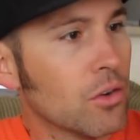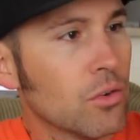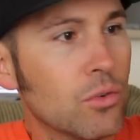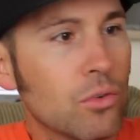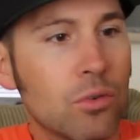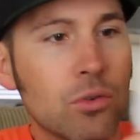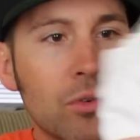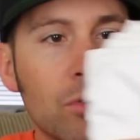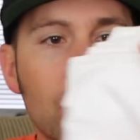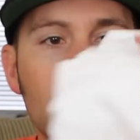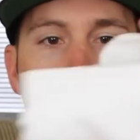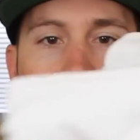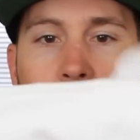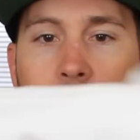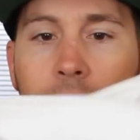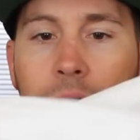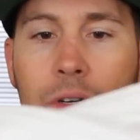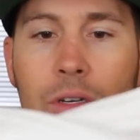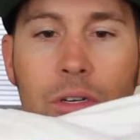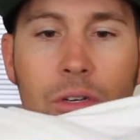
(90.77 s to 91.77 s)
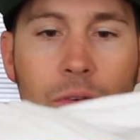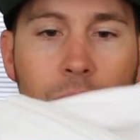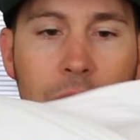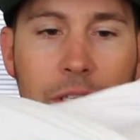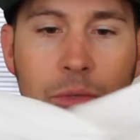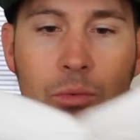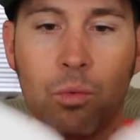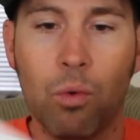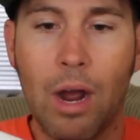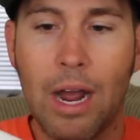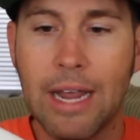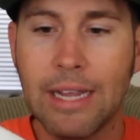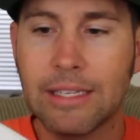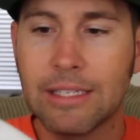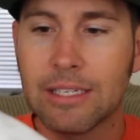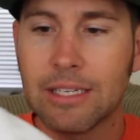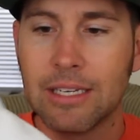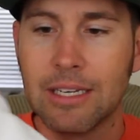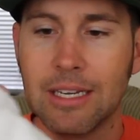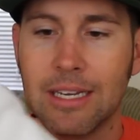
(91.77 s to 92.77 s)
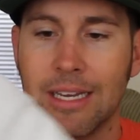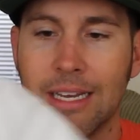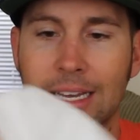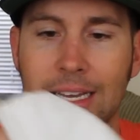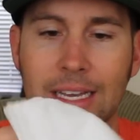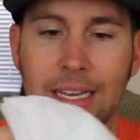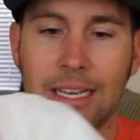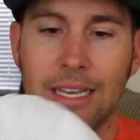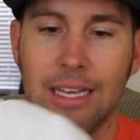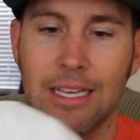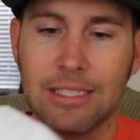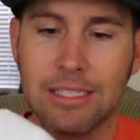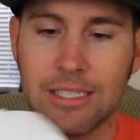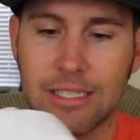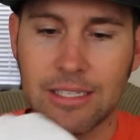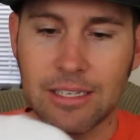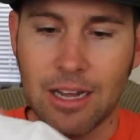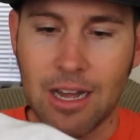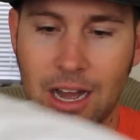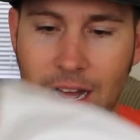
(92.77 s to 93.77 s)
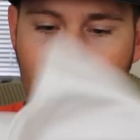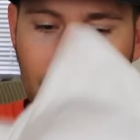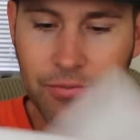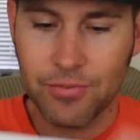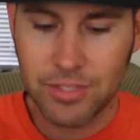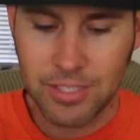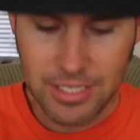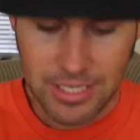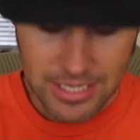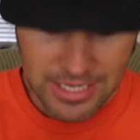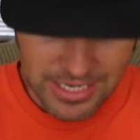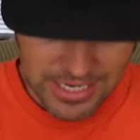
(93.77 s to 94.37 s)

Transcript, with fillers: Ooh, it's white. It's soft.